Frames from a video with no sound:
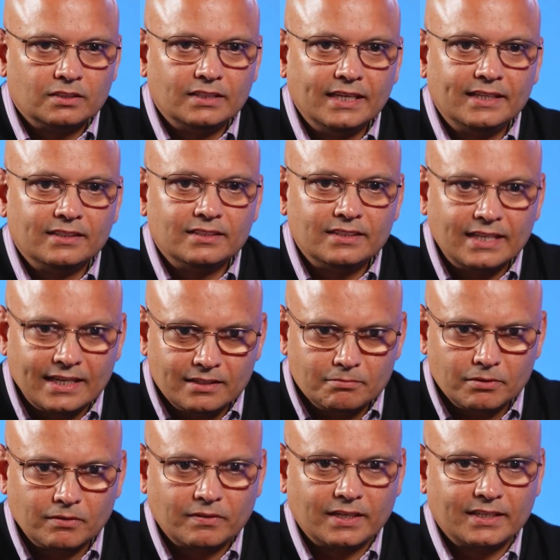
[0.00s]
They can then
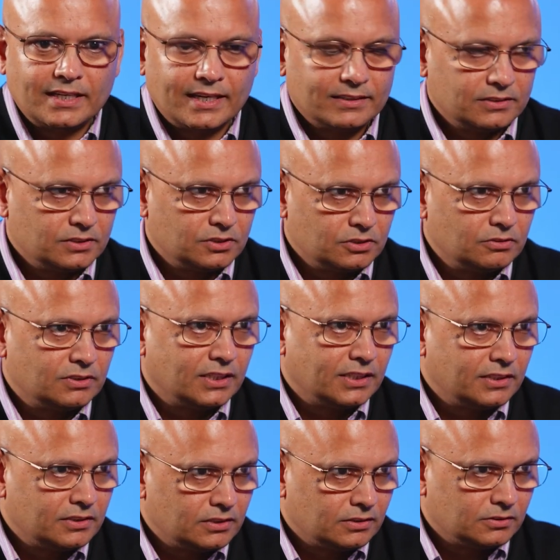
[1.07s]
provide access to their
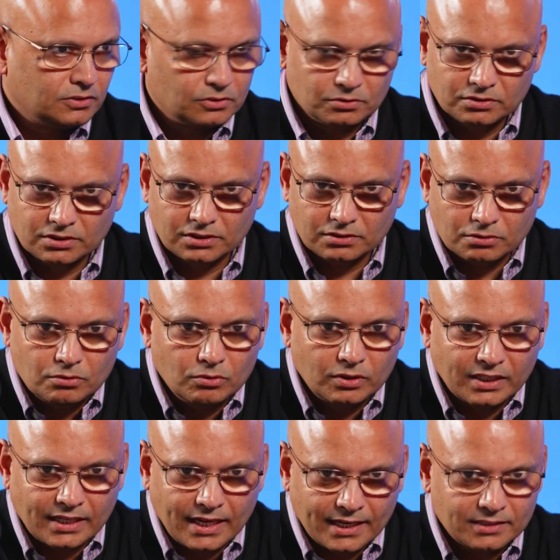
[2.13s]
internal users who
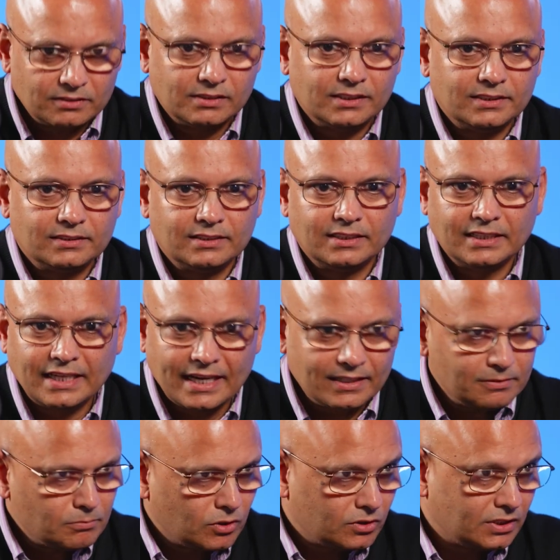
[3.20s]
can actually
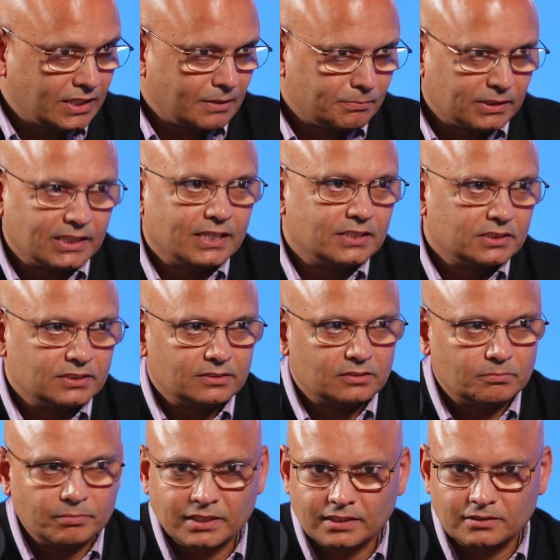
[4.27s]
create modern
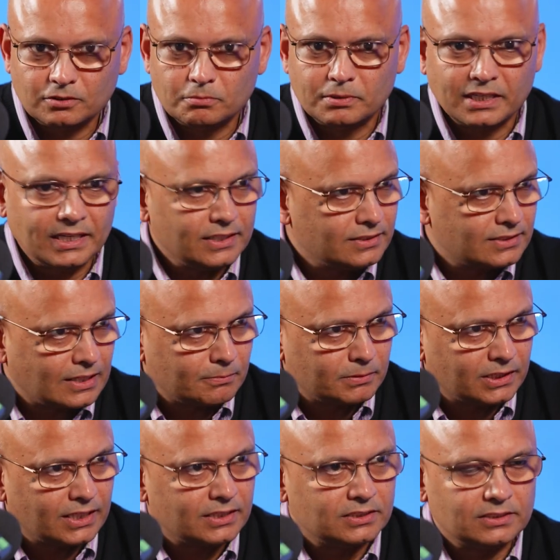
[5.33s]
applications, be it Kubernetes
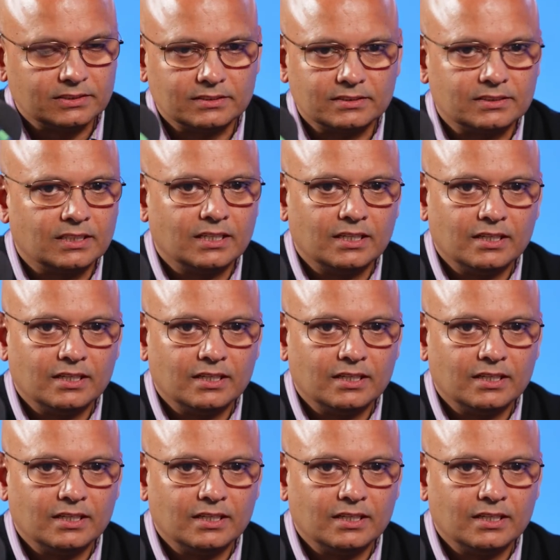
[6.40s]
applications,